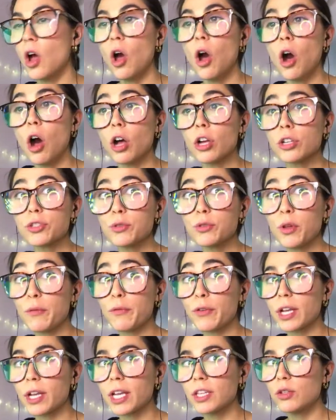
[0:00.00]
Also, don't
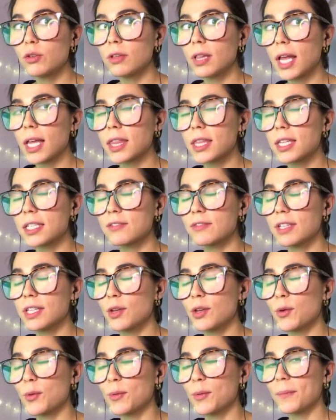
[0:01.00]
forget to like this
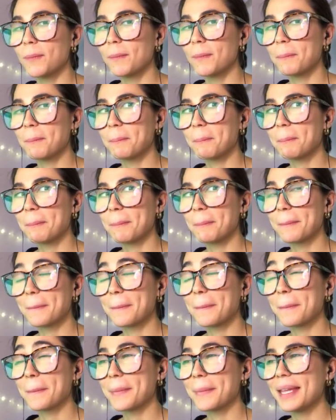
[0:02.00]
video.
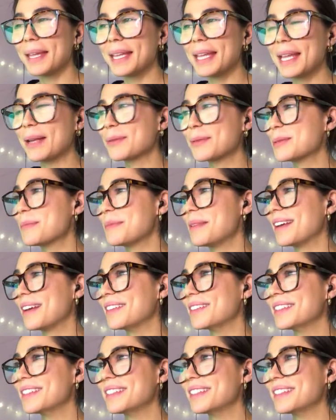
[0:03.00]
It helps me out.